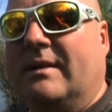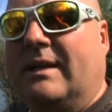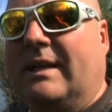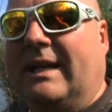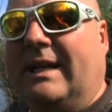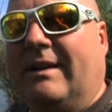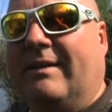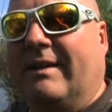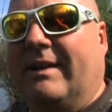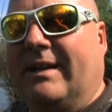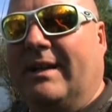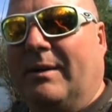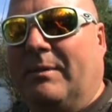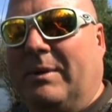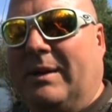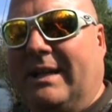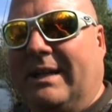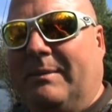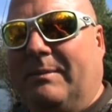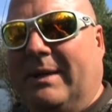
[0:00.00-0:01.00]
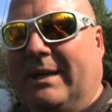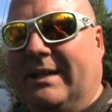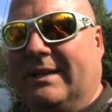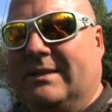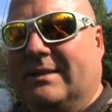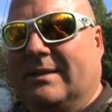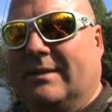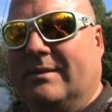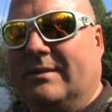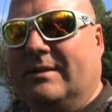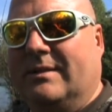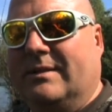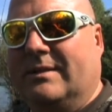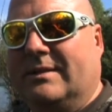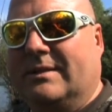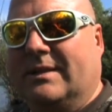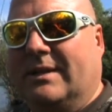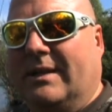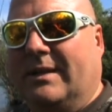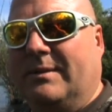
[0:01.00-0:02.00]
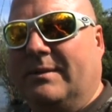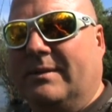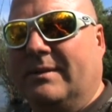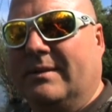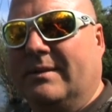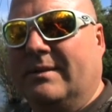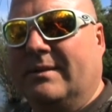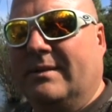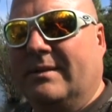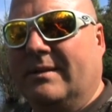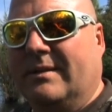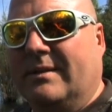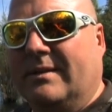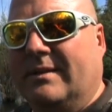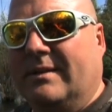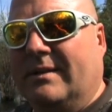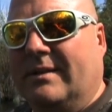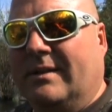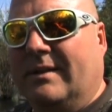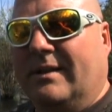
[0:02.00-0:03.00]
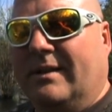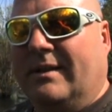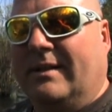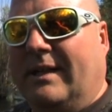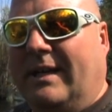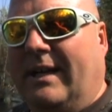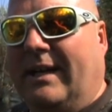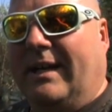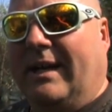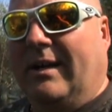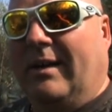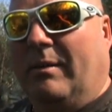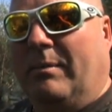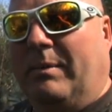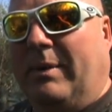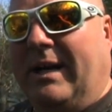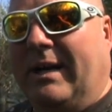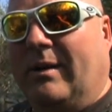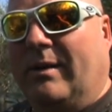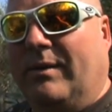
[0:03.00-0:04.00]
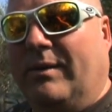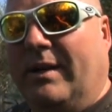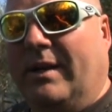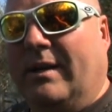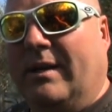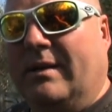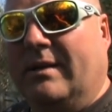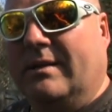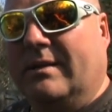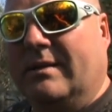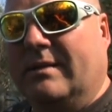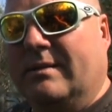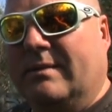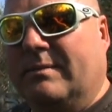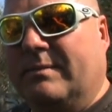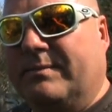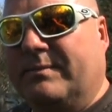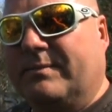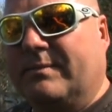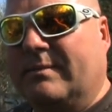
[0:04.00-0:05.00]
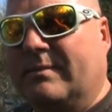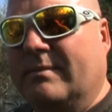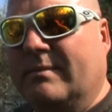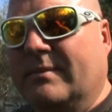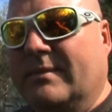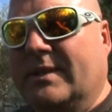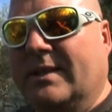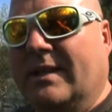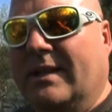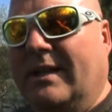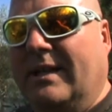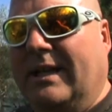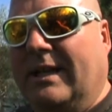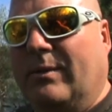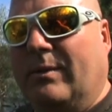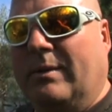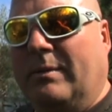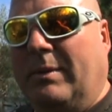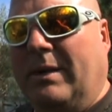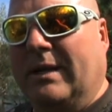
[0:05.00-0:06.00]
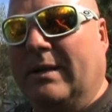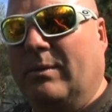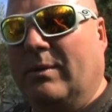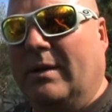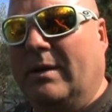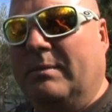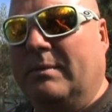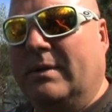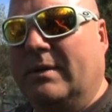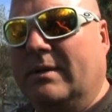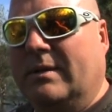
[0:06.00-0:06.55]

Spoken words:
and there ain't no bloody baits on. So there you go, I'm back on the liquid bloodworm.